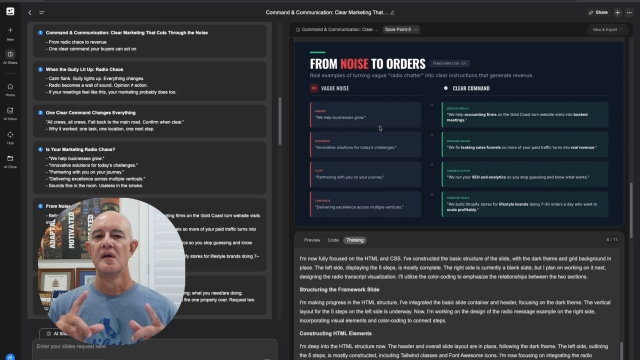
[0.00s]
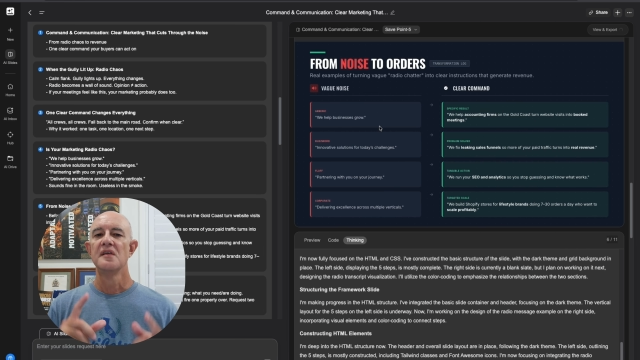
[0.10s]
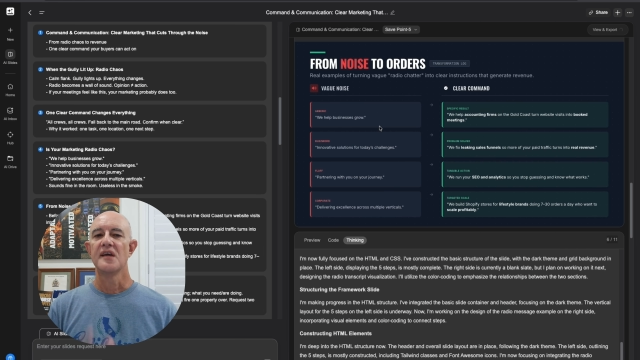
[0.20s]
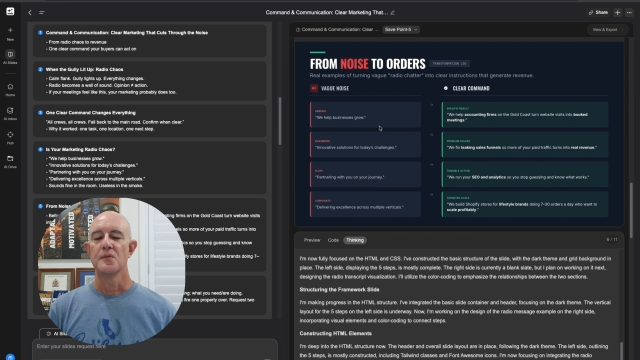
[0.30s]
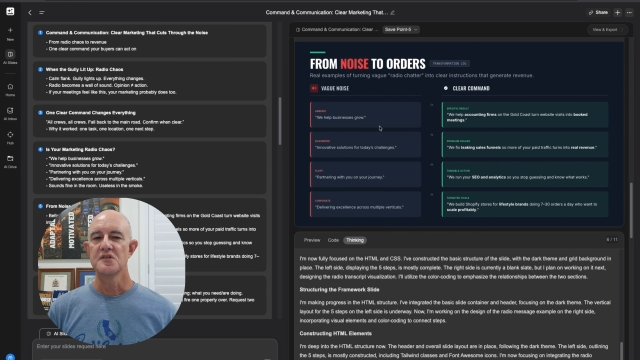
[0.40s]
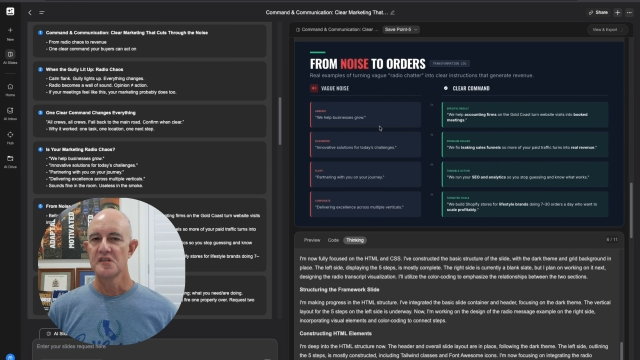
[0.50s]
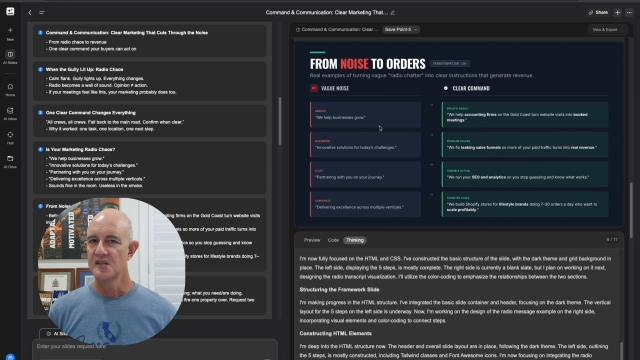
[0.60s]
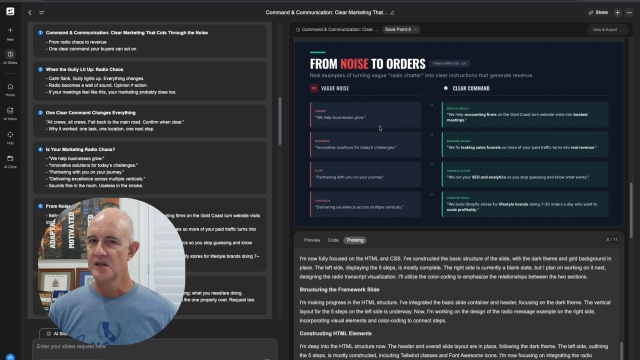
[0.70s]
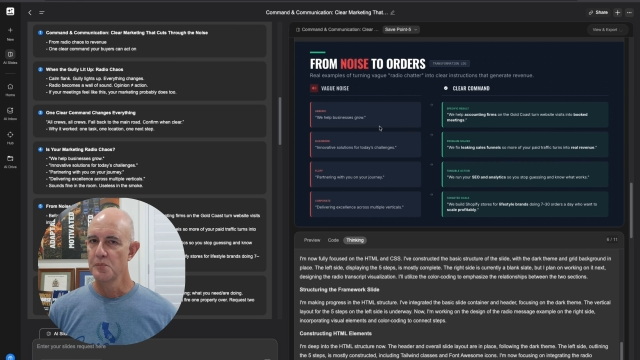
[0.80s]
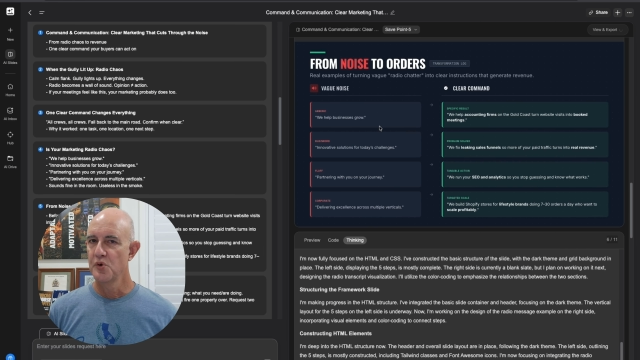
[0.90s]
that was a
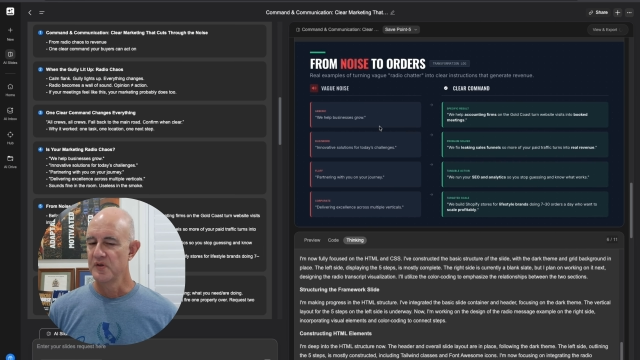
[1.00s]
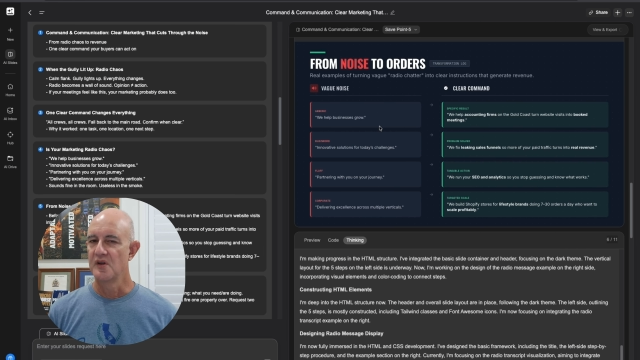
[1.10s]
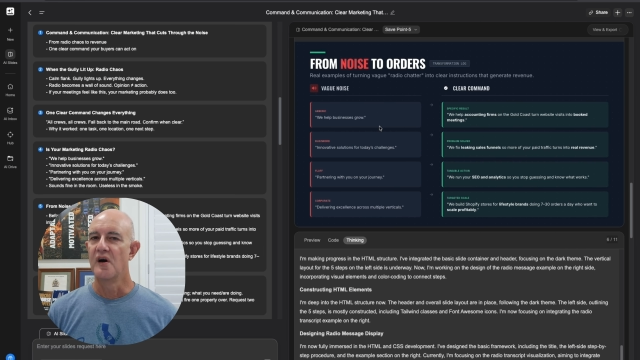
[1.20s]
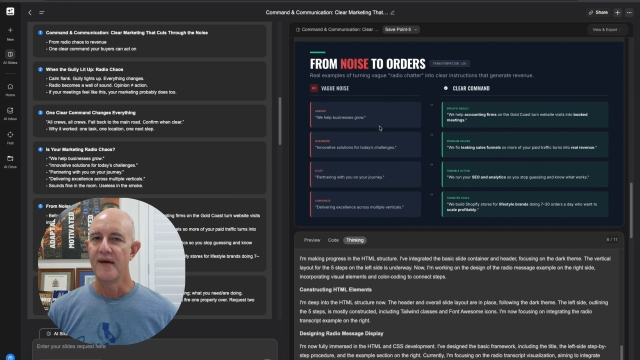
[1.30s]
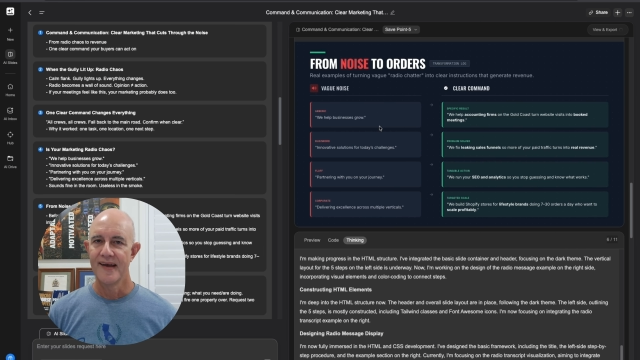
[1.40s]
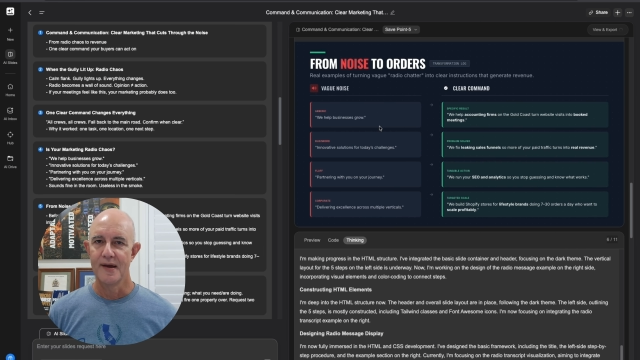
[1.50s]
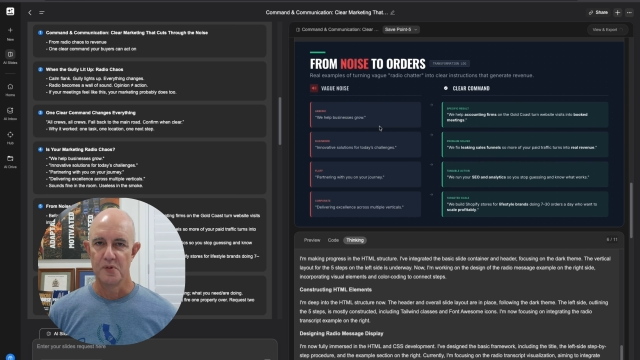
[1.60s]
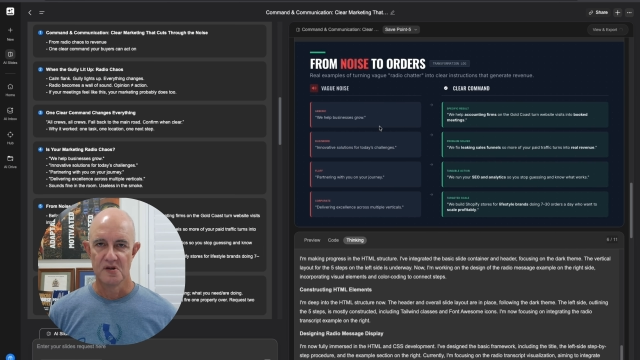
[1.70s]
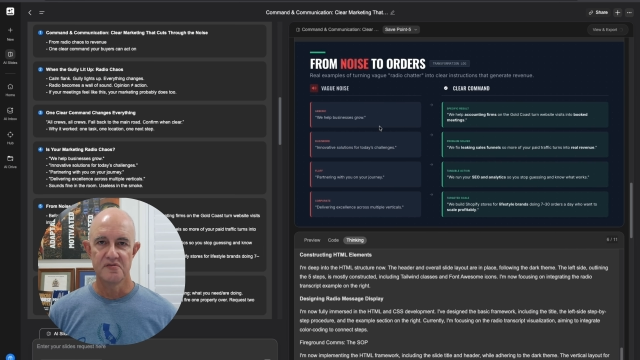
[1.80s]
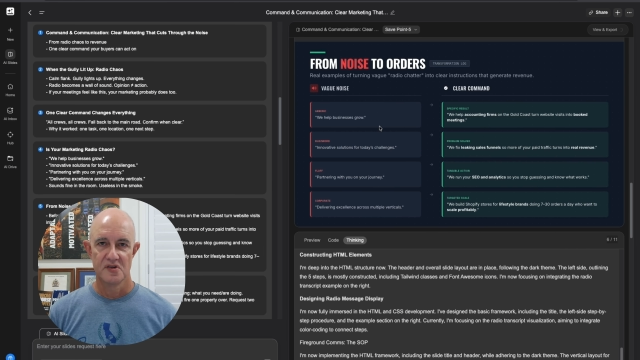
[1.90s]
sticking point that I had
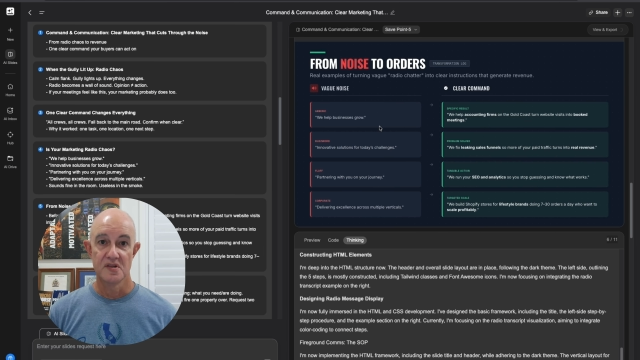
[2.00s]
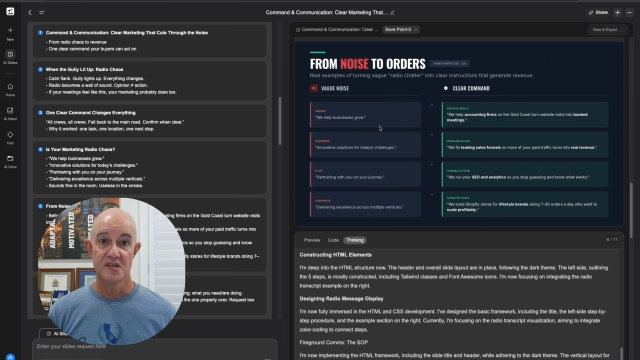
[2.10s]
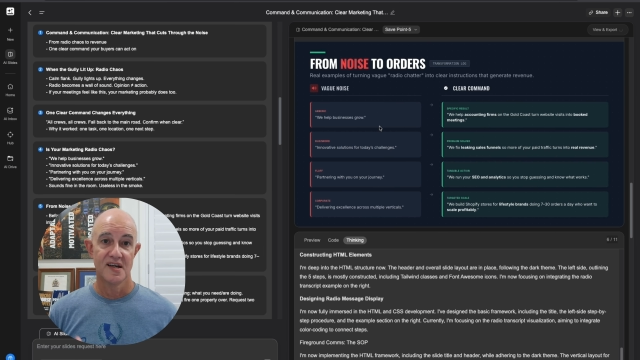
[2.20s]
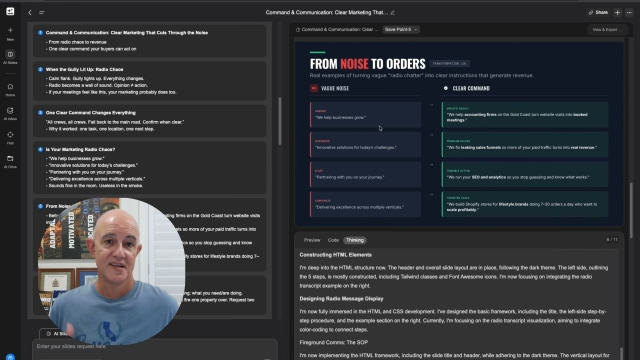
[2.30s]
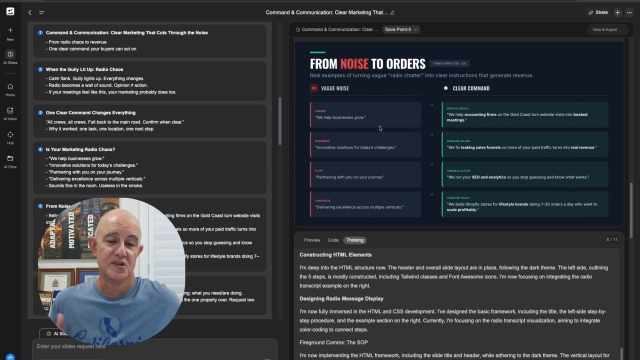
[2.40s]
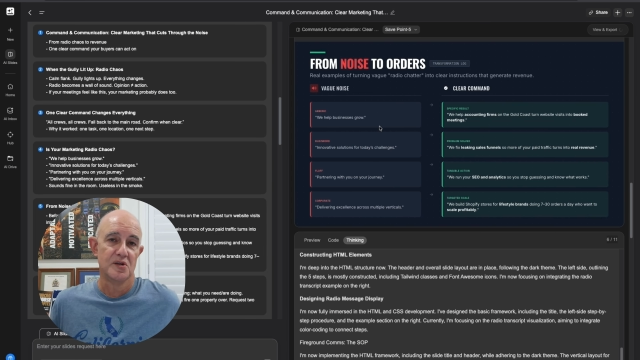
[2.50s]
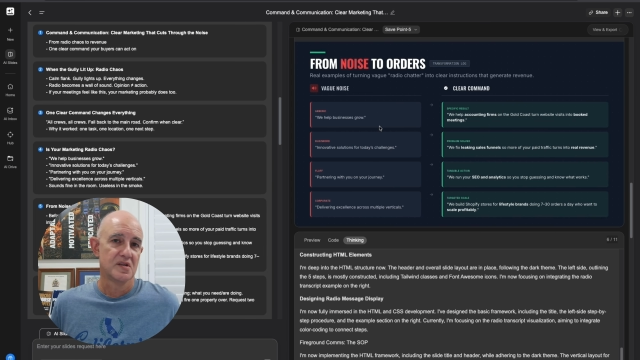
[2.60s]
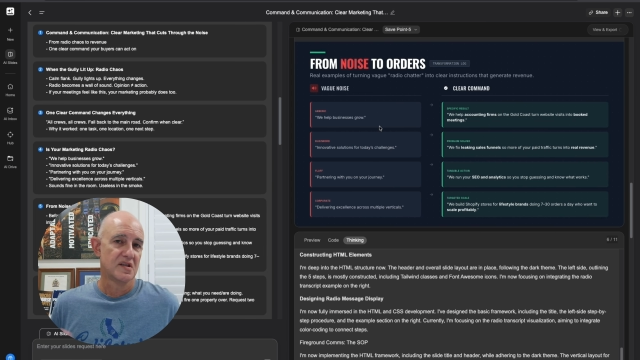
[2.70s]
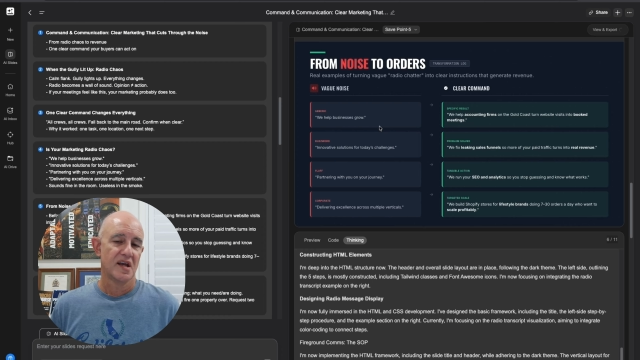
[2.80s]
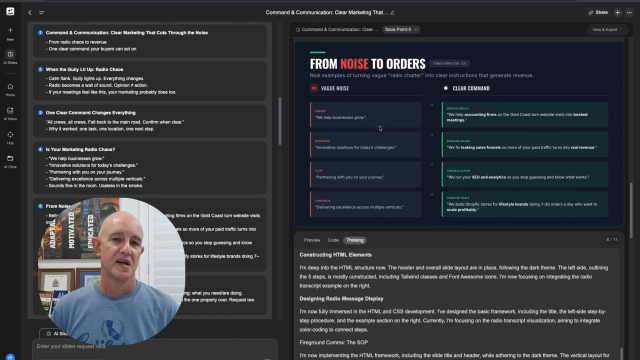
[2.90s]
when I first started
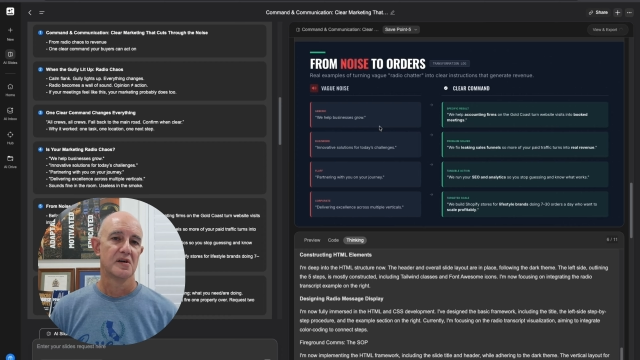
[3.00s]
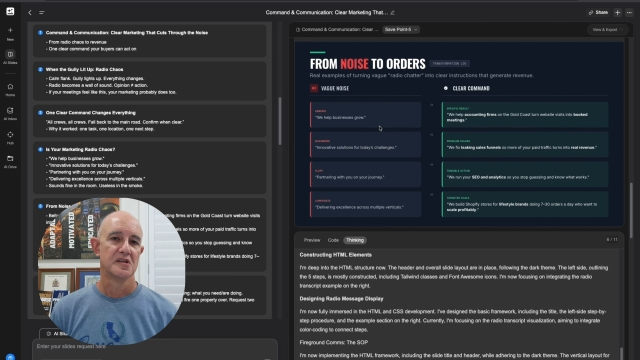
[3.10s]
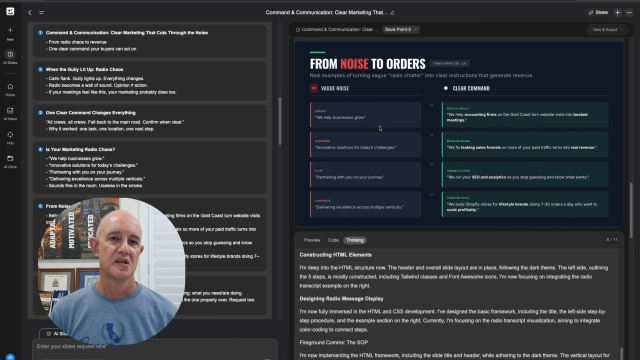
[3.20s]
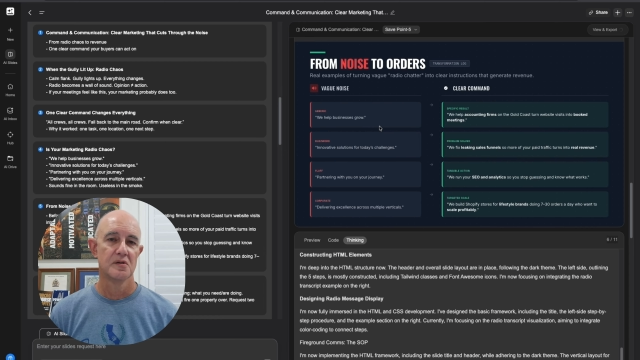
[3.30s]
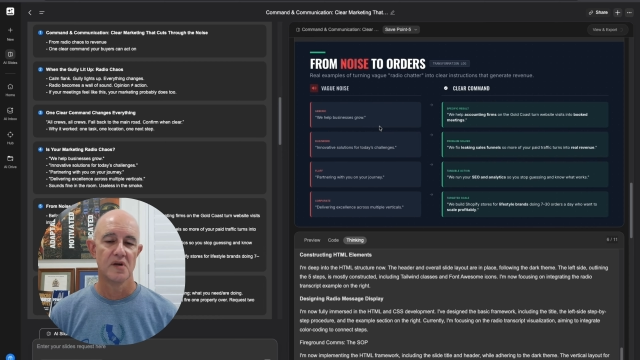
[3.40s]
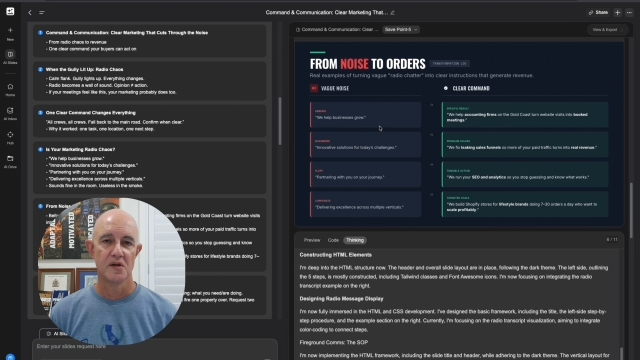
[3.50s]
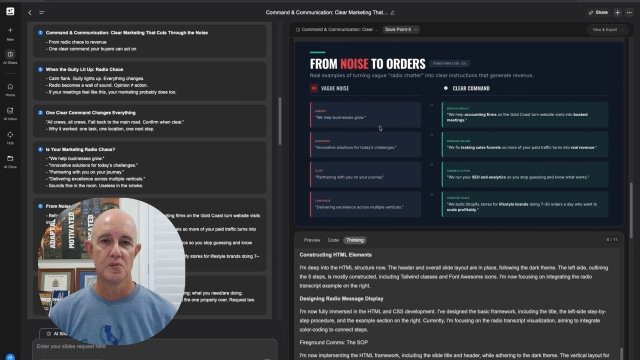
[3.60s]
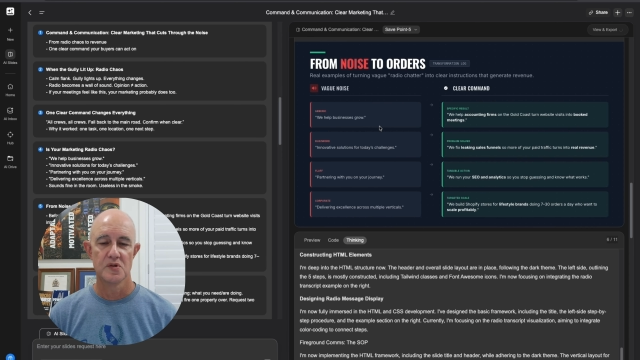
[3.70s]
using the AI generator,